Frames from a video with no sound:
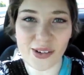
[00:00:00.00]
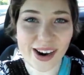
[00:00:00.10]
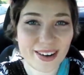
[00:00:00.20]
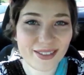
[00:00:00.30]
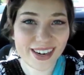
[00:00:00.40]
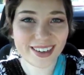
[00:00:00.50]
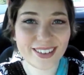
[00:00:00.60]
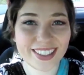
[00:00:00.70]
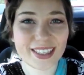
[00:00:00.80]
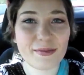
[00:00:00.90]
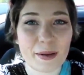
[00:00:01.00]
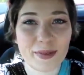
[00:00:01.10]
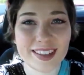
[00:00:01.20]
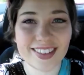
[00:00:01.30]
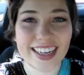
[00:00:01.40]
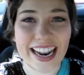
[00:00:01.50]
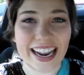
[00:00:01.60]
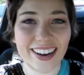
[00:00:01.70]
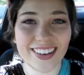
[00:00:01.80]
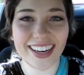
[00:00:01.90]
We're on our way to go see the puppies right
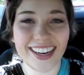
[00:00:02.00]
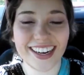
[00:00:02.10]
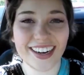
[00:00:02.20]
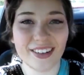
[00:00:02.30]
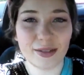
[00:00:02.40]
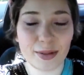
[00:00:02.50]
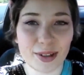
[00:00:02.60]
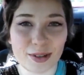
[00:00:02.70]
now, and we're